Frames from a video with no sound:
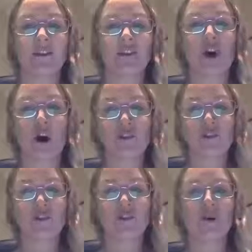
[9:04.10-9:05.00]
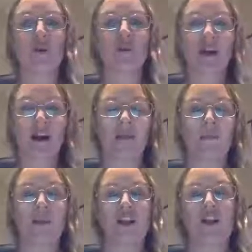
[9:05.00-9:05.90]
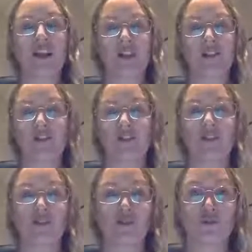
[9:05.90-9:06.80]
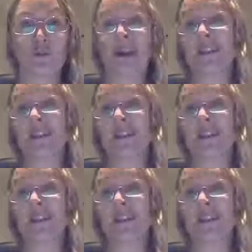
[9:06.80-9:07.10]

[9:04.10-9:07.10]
a culture of opening up when you need to talk about